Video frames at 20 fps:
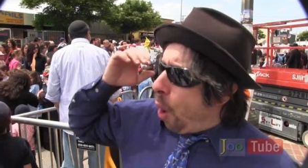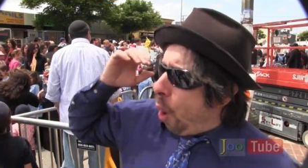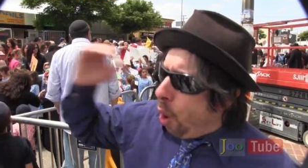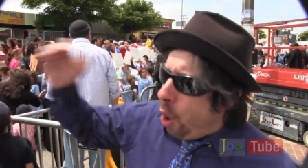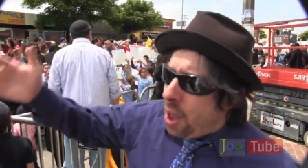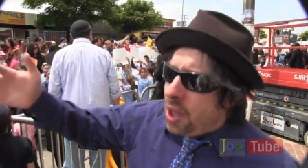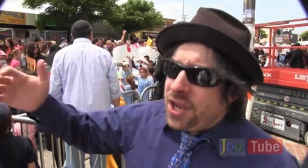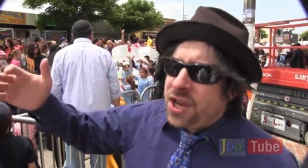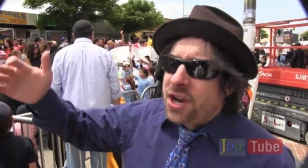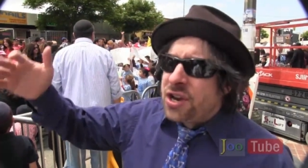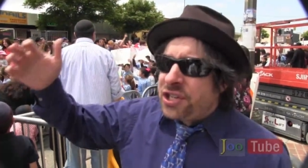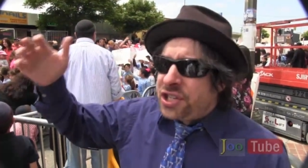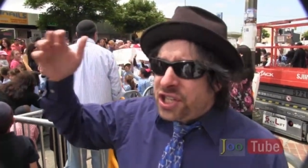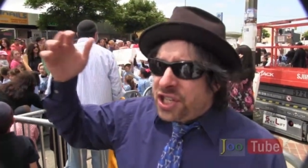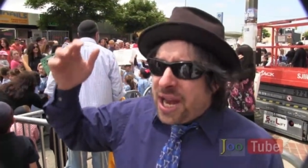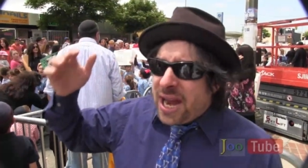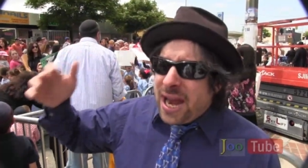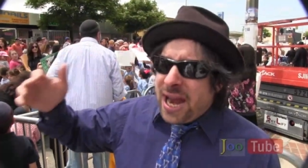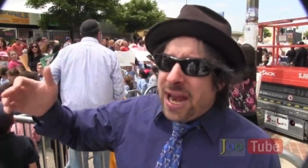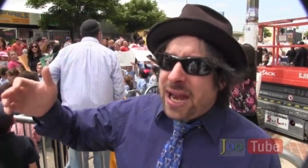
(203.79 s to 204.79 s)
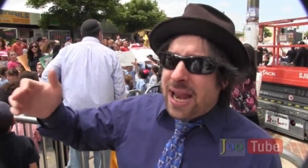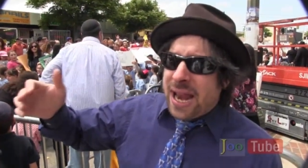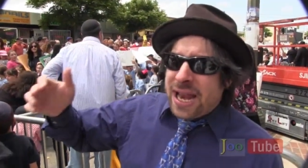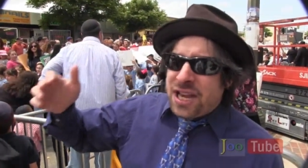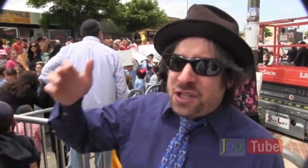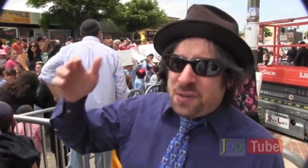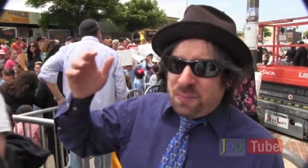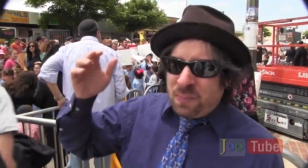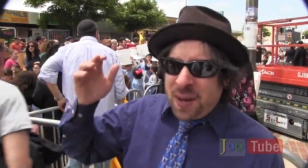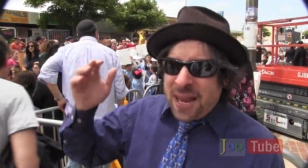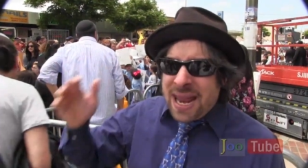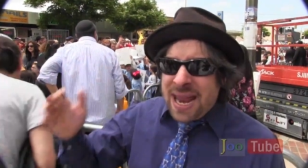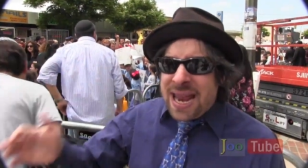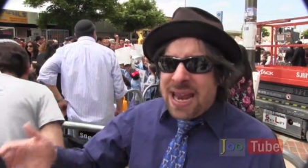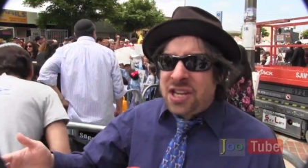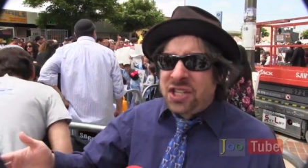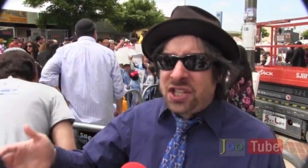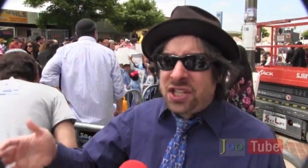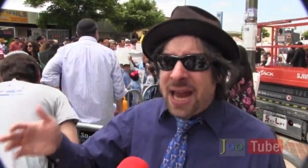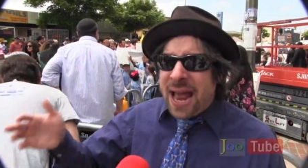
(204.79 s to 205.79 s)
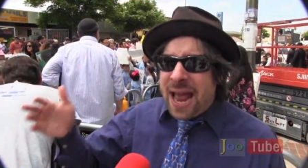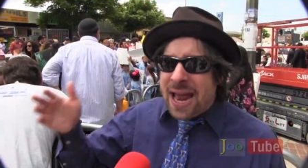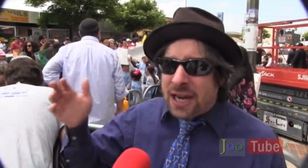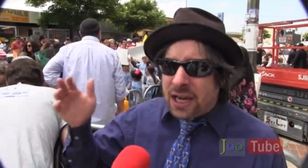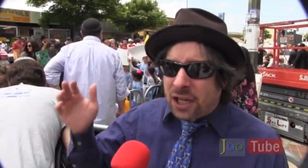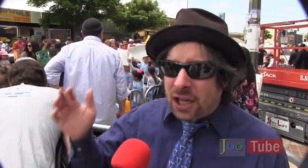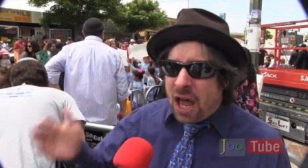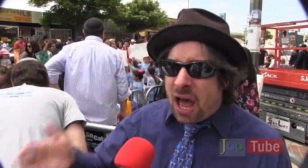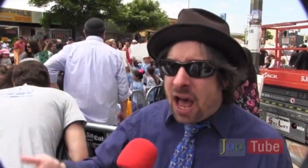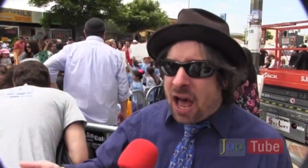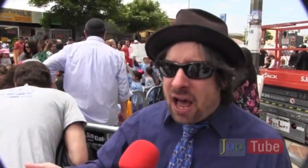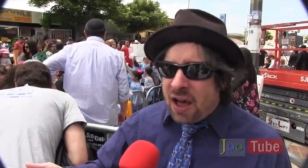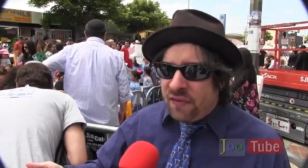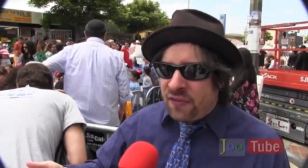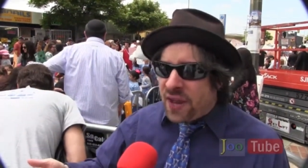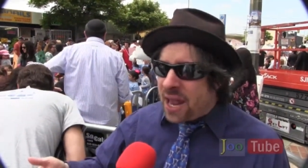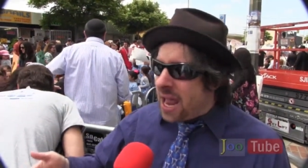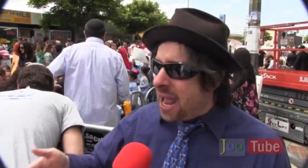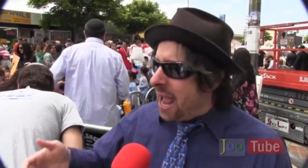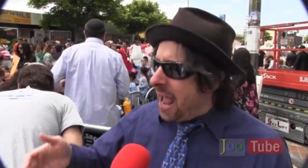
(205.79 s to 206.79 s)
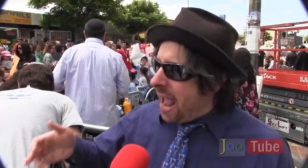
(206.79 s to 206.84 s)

all you're seeing is peace and love